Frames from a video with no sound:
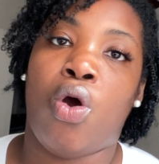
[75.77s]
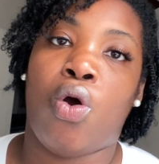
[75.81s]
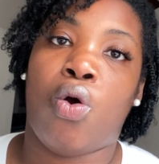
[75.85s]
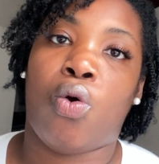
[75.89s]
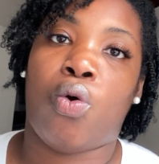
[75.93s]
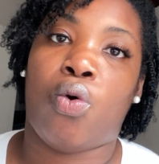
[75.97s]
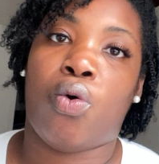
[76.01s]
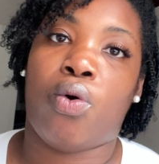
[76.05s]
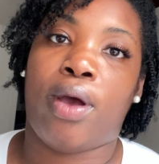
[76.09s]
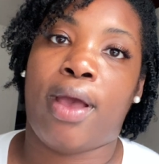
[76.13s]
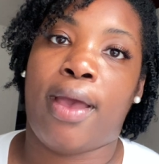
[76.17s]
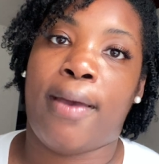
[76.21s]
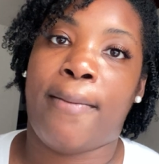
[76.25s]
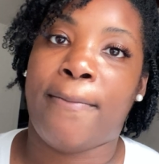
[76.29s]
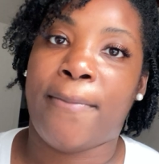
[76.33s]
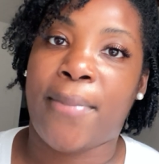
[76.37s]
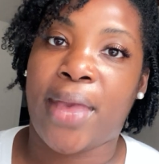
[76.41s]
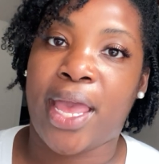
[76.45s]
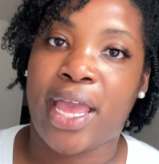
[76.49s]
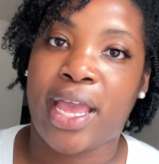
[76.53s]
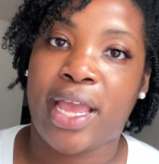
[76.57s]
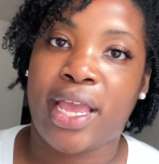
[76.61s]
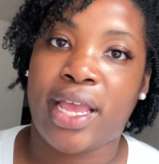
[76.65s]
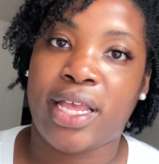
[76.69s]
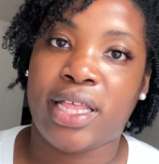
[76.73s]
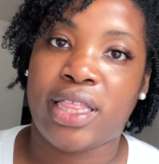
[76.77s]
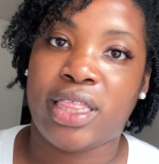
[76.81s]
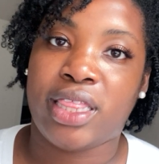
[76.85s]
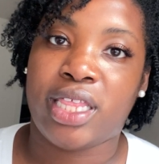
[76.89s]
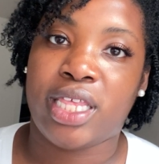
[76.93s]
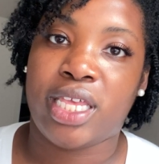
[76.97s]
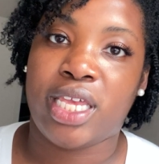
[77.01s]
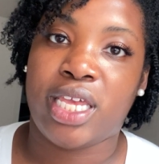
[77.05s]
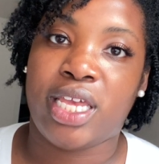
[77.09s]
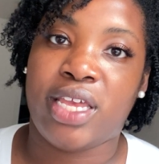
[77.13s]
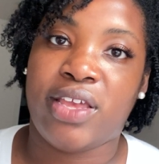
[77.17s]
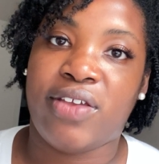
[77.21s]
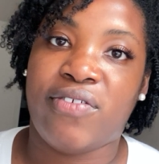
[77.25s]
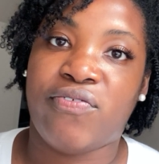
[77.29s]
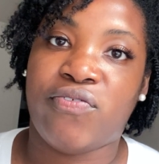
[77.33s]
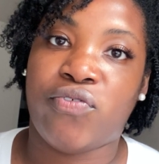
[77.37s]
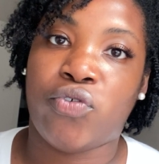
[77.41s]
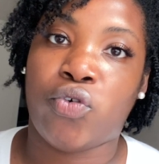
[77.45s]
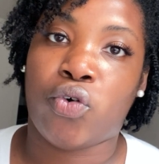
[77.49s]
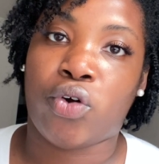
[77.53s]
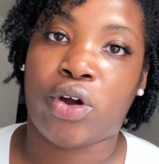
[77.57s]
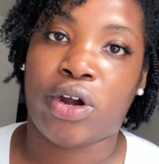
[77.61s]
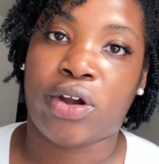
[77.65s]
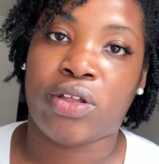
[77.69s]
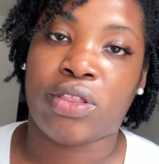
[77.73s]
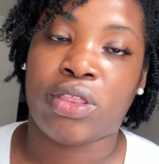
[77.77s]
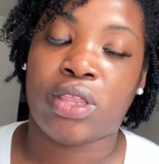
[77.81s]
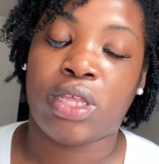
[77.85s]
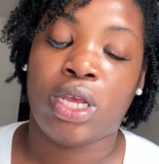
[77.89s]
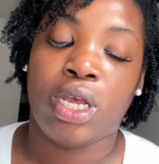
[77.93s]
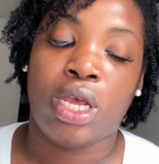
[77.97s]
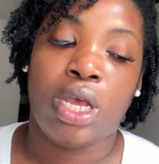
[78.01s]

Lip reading: on May the 4th,